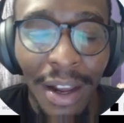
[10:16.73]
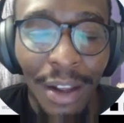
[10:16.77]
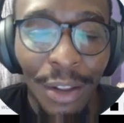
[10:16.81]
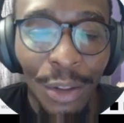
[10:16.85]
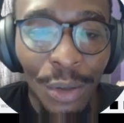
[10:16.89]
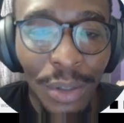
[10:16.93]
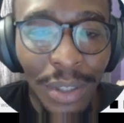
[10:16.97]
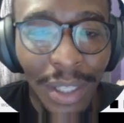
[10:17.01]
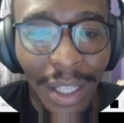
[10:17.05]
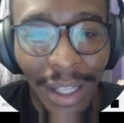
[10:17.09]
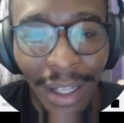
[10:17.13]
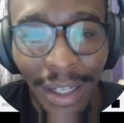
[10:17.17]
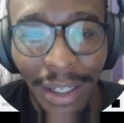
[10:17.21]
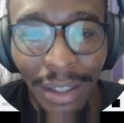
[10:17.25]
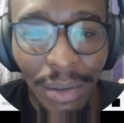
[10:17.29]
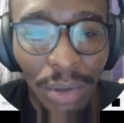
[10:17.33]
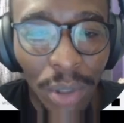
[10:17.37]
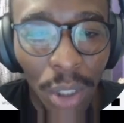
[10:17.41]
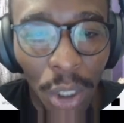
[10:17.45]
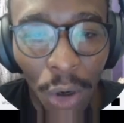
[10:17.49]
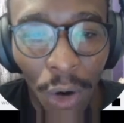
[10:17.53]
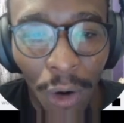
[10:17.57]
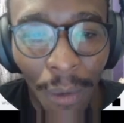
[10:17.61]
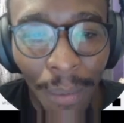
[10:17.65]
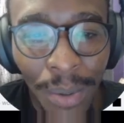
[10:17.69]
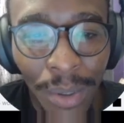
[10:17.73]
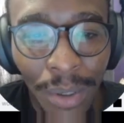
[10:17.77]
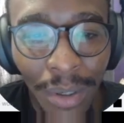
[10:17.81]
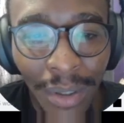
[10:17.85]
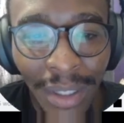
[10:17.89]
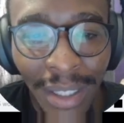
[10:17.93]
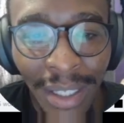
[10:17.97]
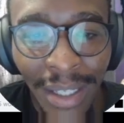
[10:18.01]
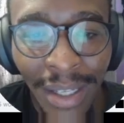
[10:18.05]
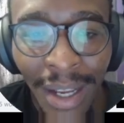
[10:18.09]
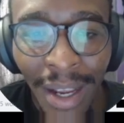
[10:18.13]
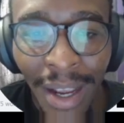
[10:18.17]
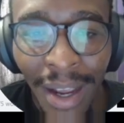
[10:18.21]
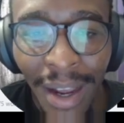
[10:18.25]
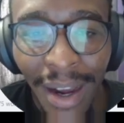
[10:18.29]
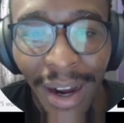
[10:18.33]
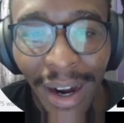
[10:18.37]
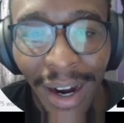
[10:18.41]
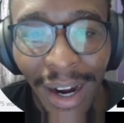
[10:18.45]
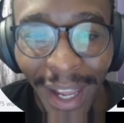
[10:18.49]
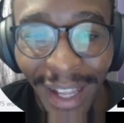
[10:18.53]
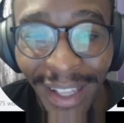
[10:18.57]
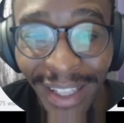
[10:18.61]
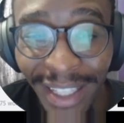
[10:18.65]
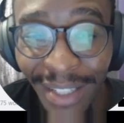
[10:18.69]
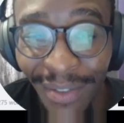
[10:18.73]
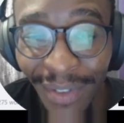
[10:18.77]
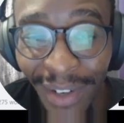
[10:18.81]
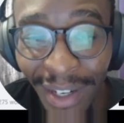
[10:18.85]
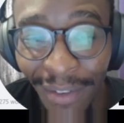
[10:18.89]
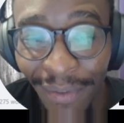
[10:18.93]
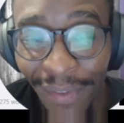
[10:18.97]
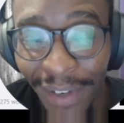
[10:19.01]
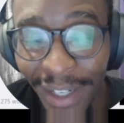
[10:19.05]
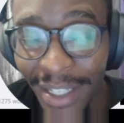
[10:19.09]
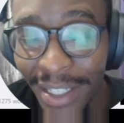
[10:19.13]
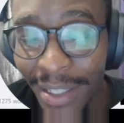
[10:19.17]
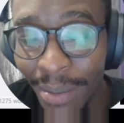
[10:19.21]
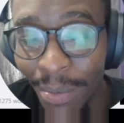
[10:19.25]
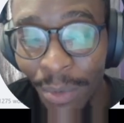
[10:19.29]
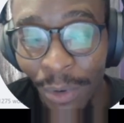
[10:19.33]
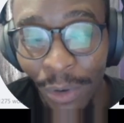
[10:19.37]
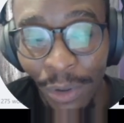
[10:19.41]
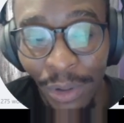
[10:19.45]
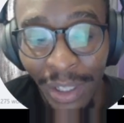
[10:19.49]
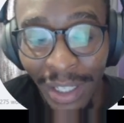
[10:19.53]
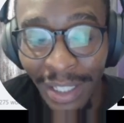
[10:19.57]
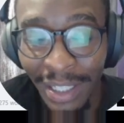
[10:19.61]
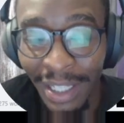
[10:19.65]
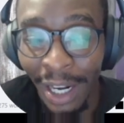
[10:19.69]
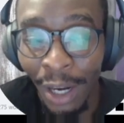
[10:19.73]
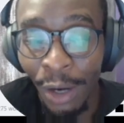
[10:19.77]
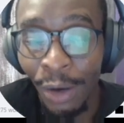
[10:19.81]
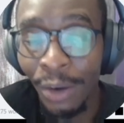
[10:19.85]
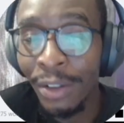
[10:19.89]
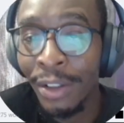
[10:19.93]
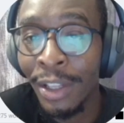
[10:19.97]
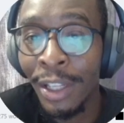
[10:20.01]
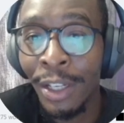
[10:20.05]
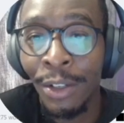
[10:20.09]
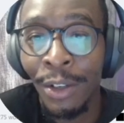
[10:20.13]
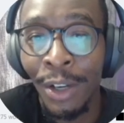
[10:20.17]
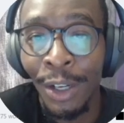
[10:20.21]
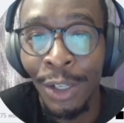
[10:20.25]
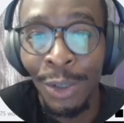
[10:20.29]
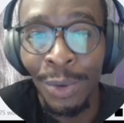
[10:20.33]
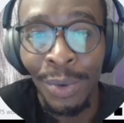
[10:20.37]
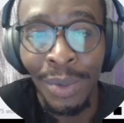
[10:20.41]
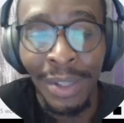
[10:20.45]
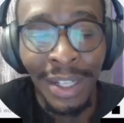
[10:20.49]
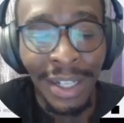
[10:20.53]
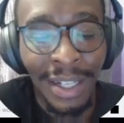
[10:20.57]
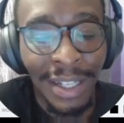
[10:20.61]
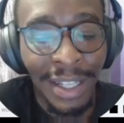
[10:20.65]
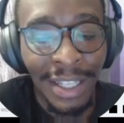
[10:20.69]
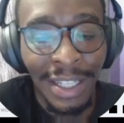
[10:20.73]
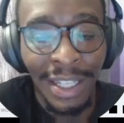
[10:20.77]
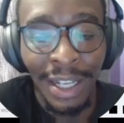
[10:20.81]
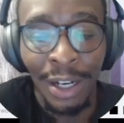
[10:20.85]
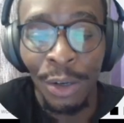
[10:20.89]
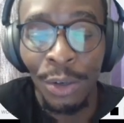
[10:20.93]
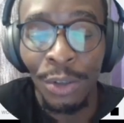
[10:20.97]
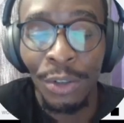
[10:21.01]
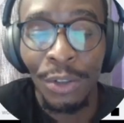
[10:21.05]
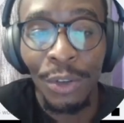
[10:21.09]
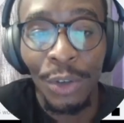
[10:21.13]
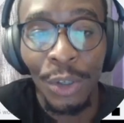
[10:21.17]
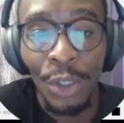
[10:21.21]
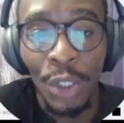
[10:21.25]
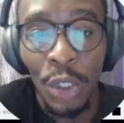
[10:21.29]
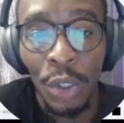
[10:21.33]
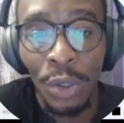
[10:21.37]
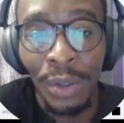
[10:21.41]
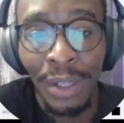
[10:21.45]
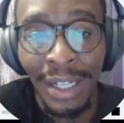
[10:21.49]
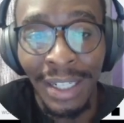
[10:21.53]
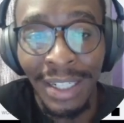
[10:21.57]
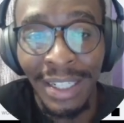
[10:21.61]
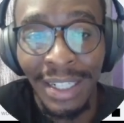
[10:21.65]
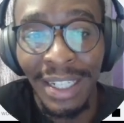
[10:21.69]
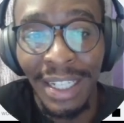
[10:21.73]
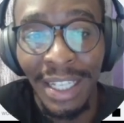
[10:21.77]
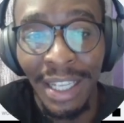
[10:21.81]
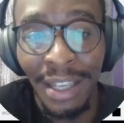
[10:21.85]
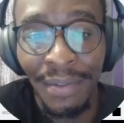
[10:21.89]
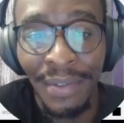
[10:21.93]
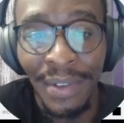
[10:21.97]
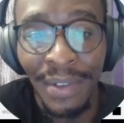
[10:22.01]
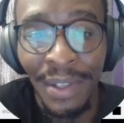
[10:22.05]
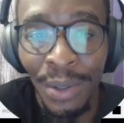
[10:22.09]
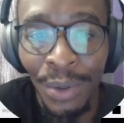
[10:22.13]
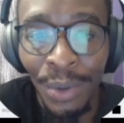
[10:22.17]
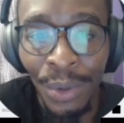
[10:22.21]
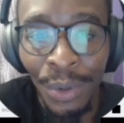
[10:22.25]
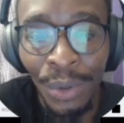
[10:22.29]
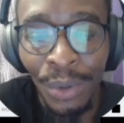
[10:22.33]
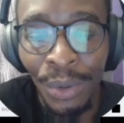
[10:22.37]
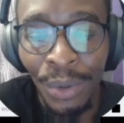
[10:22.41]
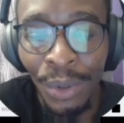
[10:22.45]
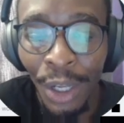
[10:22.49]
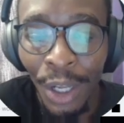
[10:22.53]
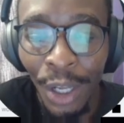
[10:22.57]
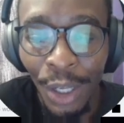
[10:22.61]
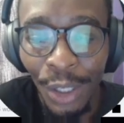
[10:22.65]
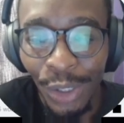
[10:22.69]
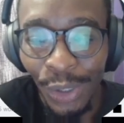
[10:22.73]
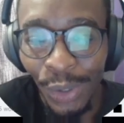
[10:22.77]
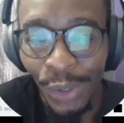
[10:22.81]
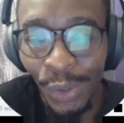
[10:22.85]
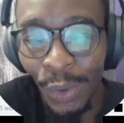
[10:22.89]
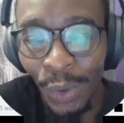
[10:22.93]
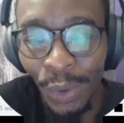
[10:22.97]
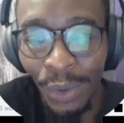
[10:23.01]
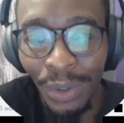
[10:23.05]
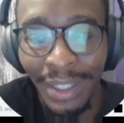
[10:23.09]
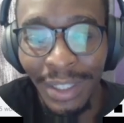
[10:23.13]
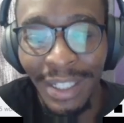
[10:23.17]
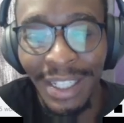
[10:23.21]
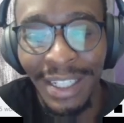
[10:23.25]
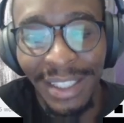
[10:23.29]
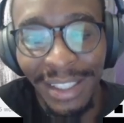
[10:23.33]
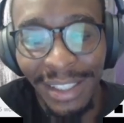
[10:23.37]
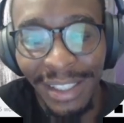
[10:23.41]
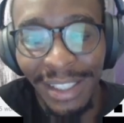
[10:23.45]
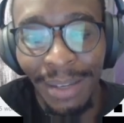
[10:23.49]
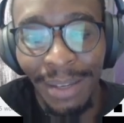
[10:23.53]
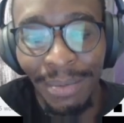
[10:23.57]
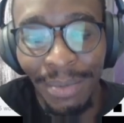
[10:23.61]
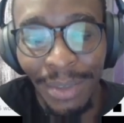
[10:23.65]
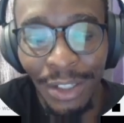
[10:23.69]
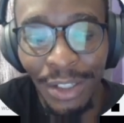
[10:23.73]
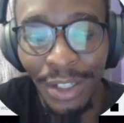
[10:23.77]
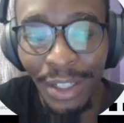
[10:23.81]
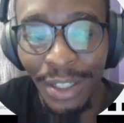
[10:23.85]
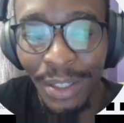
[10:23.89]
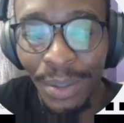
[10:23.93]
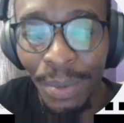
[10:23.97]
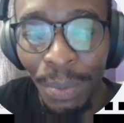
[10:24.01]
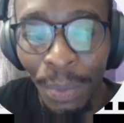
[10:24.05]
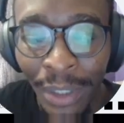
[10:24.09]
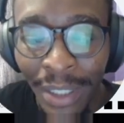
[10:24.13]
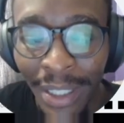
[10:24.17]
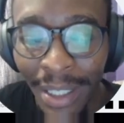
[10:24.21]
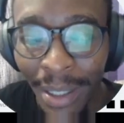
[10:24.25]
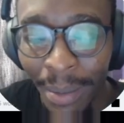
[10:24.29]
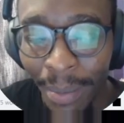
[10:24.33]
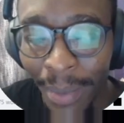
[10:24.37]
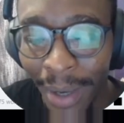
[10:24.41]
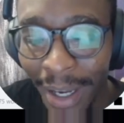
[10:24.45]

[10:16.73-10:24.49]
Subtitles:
Those are the options, and it's very flexible. There's a lot that you can do with it. There's a lot of control that it gives you, so that's something just put in